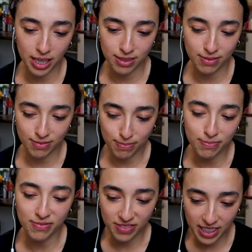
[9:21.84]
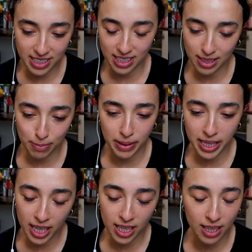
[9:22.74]
that phase at the
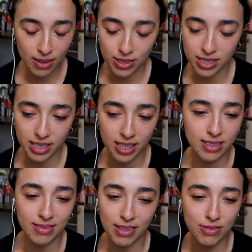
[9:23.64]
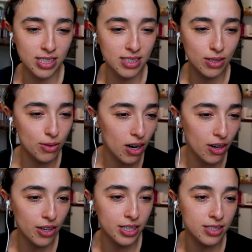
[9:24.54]
beginning where it's like everything's so
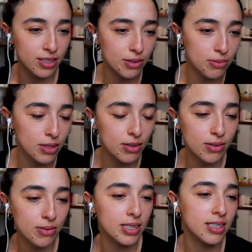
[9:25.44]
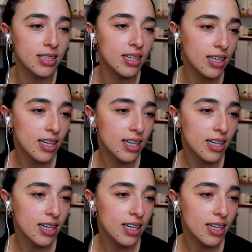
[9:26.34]
hard and so new and